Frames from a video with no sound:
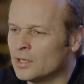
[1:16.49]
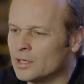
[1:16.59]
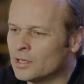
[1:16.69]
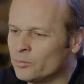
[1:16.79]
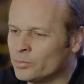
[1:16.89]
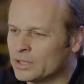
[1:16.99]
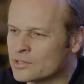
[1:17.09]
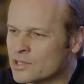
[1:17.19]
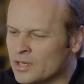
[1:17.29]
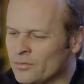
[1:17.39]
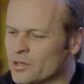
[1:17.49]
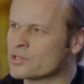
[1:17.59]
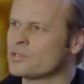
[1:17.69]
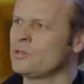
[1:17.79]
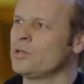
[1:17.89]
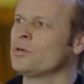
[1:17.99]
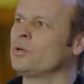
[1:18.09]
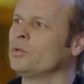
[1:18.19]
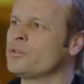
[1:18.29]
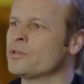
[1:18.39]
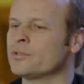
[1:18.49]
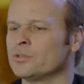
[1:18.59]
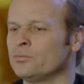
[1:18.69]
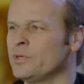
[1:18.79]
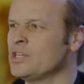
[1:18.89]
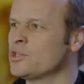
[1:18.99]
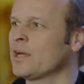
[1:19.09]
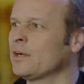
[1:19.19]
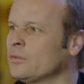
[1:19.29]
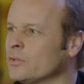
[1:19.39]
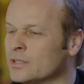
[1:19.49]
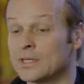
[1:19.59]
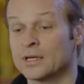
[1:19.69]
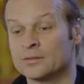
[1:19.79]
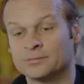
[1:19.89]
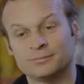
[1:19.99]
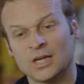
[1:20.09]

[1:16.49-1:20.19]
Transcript: uh, but that's kind of our studio culture to reach out and kind of